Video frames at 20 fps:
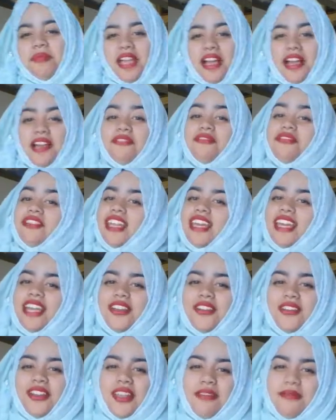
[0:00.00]
I feel like
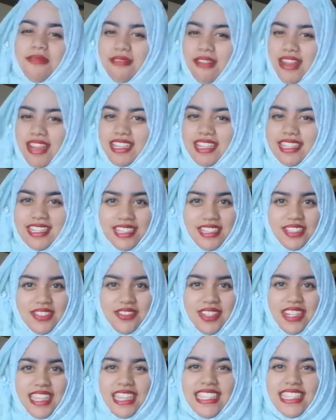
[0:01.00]
I look like Miranda
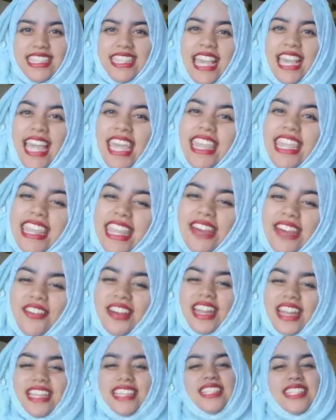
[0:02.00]
sings when I say that,
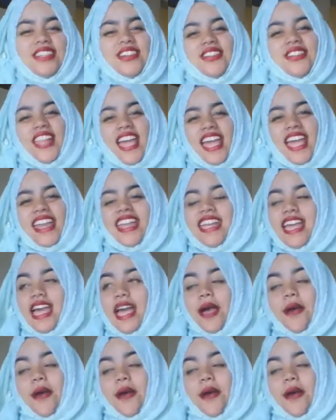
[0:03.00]
when I do that.